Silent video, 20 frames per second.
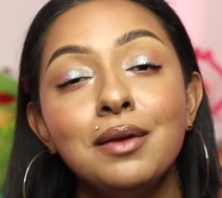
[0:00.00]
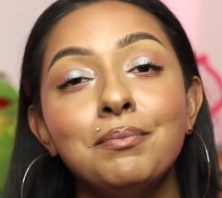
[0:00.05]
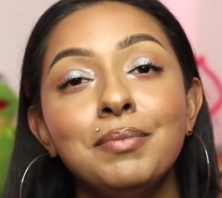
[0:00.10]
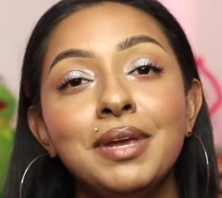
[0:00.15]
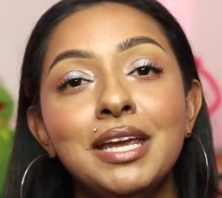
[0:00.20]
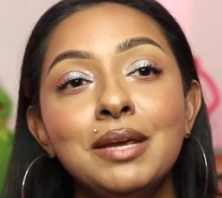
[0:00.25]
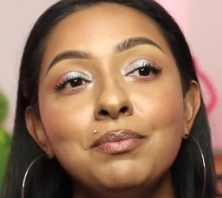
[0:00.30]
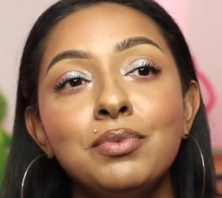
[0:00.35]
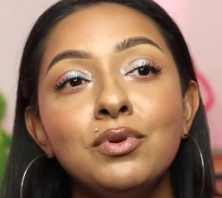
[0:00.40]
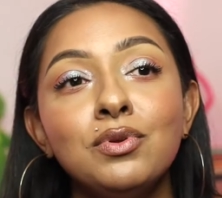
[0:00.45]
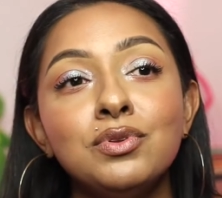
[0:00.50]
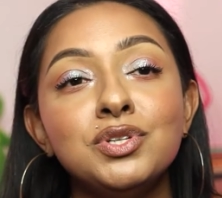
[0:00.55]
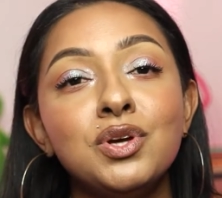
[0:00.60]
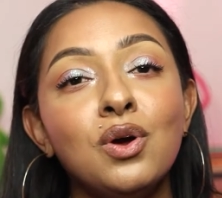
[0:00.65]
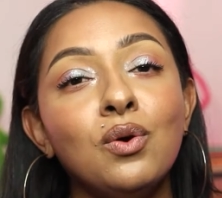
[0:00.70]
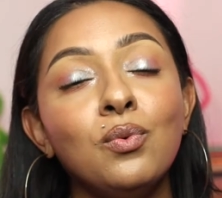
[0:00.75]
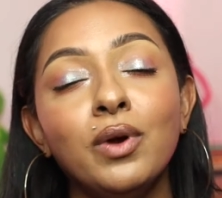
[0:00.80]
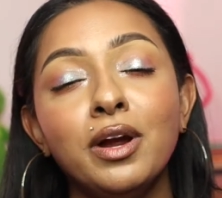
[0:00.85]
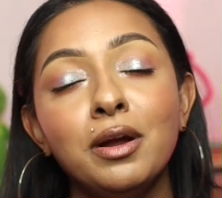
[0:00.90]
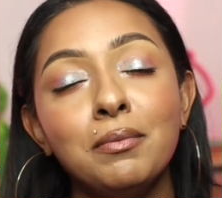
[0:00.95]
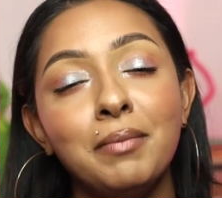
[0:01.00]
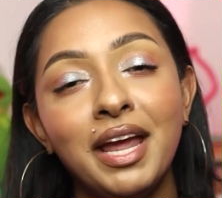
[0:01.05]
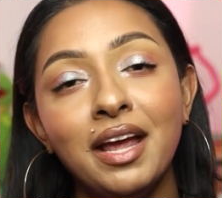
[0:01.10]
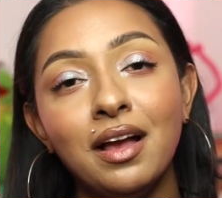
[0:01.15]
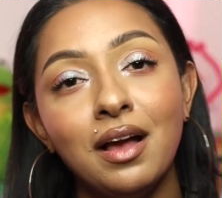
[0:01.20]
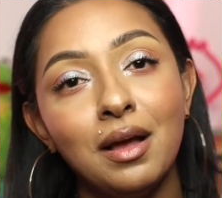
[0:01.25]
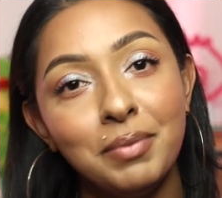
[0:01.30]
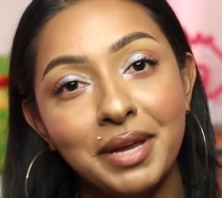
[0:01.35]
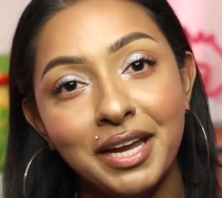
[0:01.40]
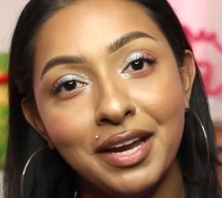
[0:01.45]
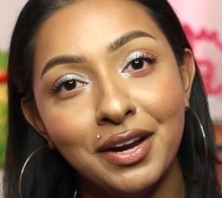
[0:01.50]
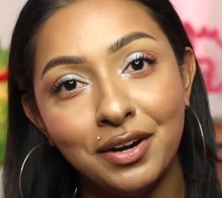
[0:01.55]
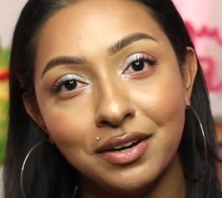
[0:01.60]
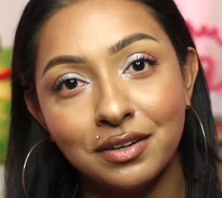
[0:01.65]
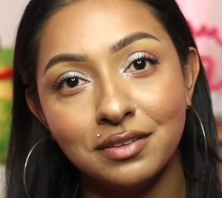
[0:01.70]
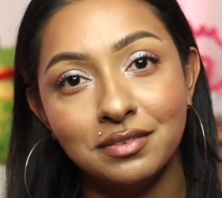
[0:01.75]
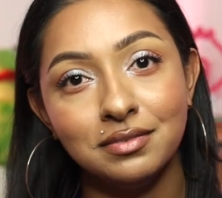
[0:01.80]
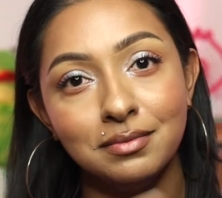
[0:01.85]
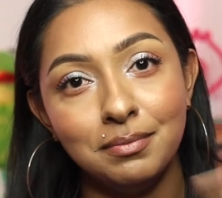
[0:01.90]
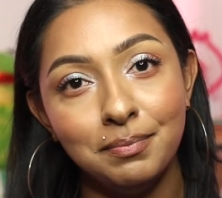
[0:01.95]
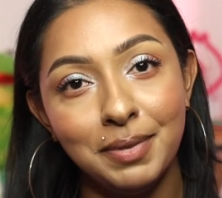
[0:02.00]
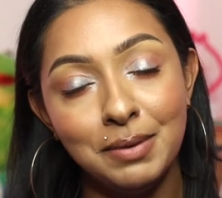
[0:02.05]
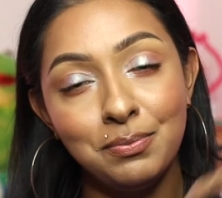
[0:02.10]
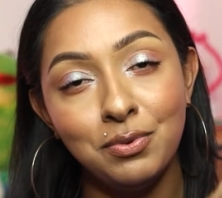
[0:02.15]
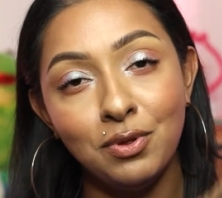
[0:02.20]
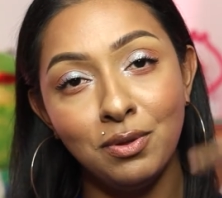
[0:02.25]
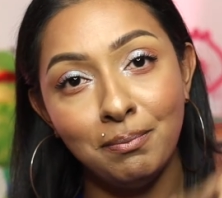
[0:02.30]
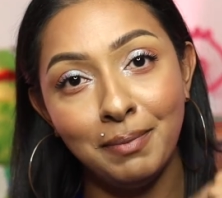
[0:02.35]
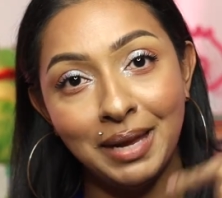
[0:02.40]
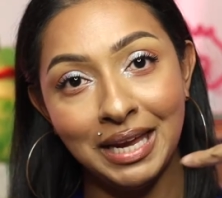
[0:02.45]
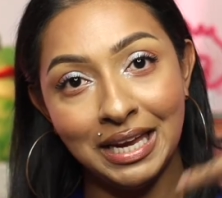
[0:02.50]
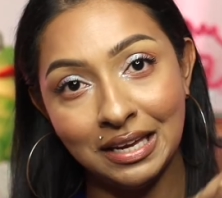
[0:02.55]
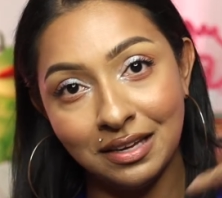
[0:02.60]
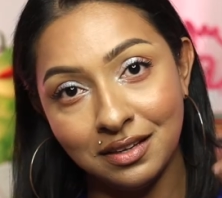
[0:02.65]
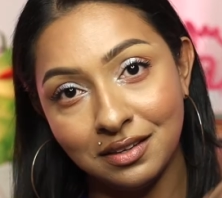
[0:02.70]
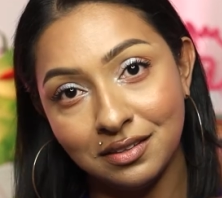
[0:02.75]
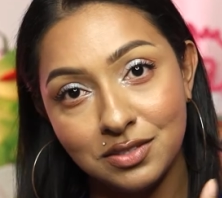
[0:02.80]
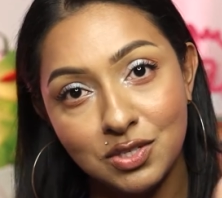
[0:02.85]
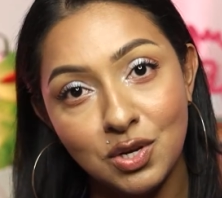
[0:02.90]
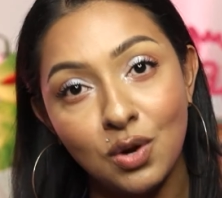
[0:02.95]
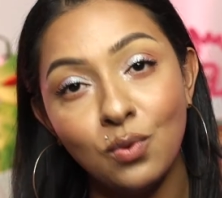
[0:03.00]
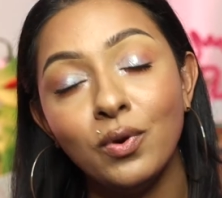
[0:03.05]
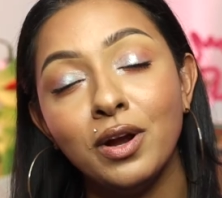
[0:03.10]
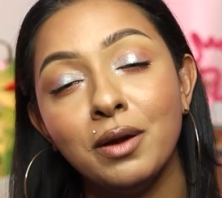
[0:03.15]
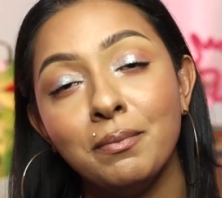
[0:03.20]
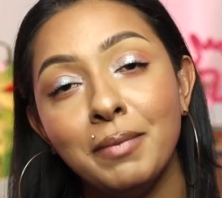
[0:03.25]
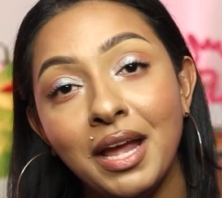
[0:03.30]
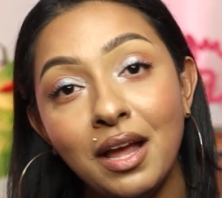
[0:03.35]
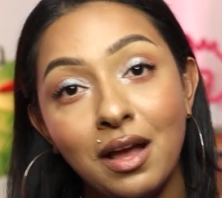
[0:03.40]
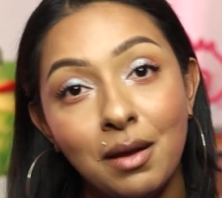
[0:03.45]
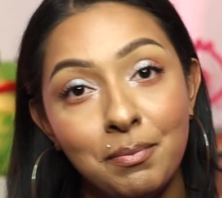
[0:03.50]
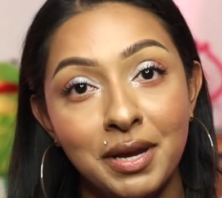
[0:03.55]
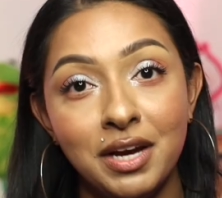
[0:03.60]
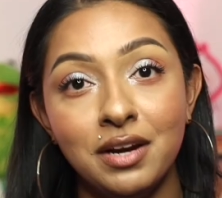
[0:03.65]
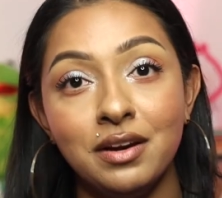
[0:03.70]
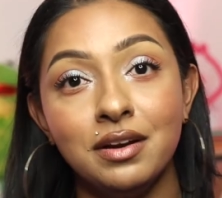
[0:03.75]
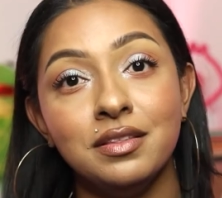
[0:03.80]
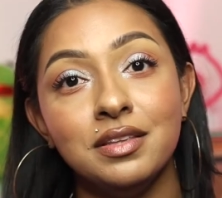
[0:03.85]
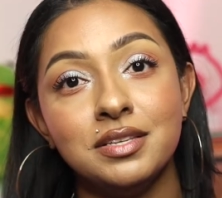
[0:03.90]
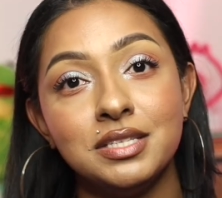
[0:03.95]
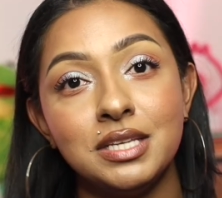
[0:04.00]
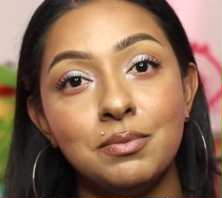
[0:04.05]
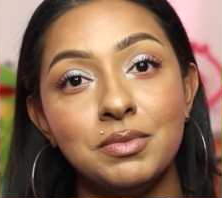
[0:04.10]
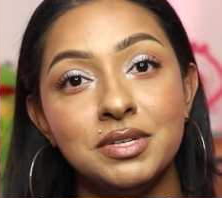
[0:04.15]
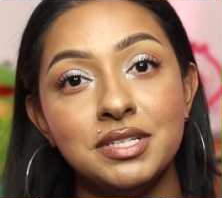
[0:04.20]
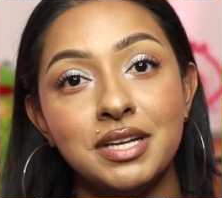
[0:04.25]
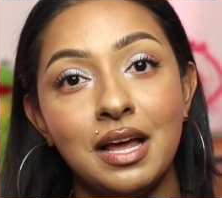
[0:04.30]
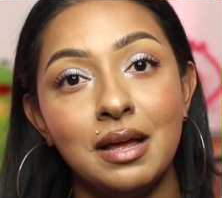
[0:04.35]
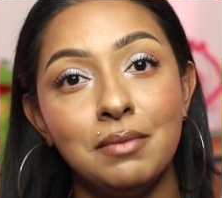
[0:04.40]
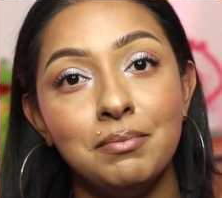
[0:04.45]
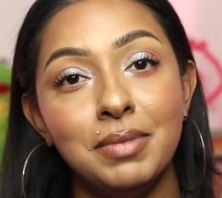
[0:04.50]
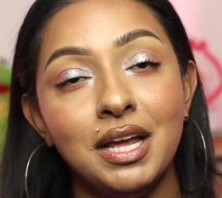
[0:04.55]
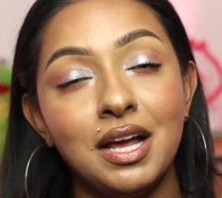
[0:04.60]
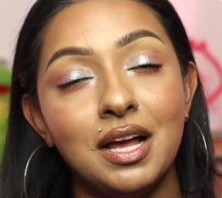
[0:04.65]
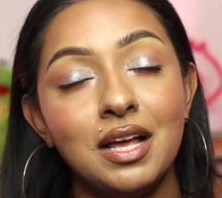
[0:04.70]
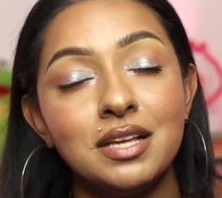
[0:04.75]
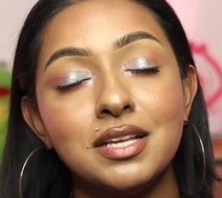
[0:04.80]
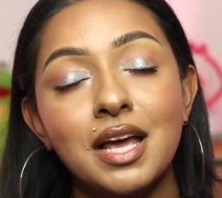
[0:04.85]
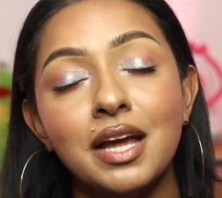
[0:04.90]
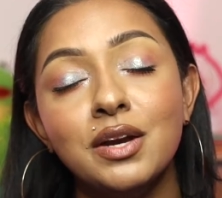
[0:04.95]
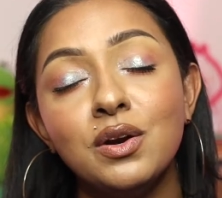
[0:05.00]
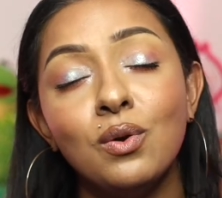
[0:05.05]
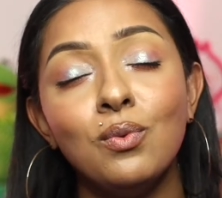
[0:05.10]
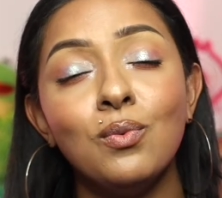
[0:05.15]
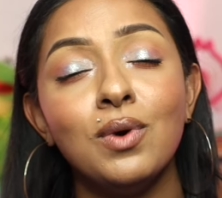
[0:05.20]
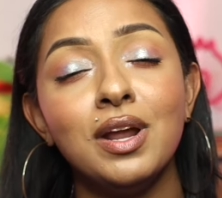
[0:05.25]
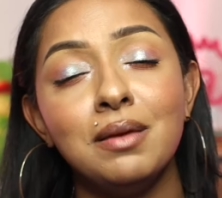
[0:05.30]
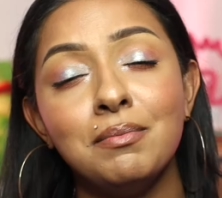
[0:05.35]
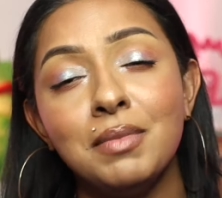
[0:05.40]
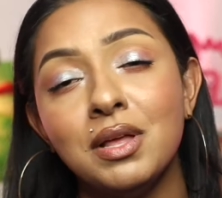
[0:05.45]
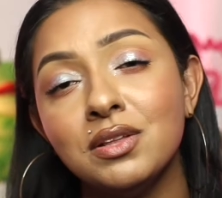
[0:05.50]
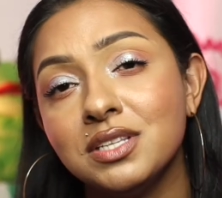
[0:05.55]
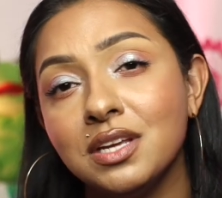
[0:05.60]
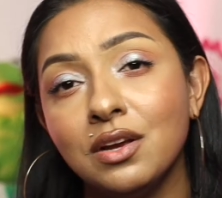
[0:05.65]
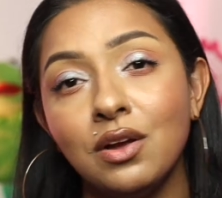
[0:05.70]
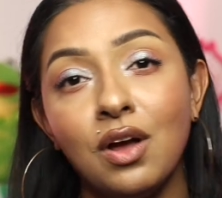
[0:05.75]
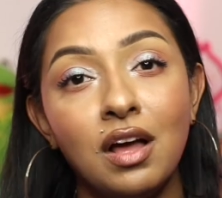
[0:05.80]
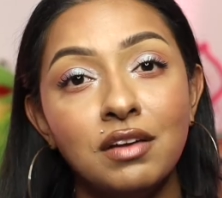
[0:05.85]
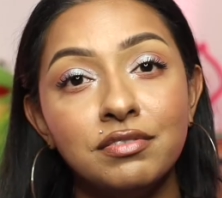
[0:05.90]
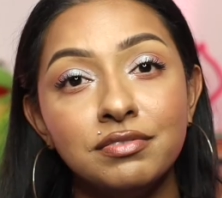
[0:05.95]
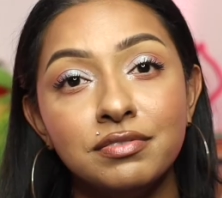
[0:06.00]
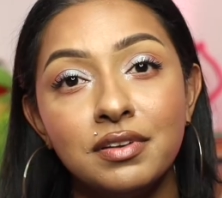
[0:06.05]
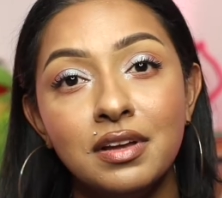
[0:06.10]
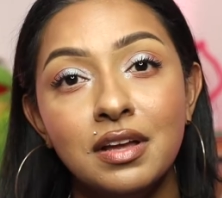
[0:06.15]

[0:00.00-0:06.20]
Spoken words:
People don't wear makeup here. People, me, don't wear makeup here in the summertime because I don't want it melting off.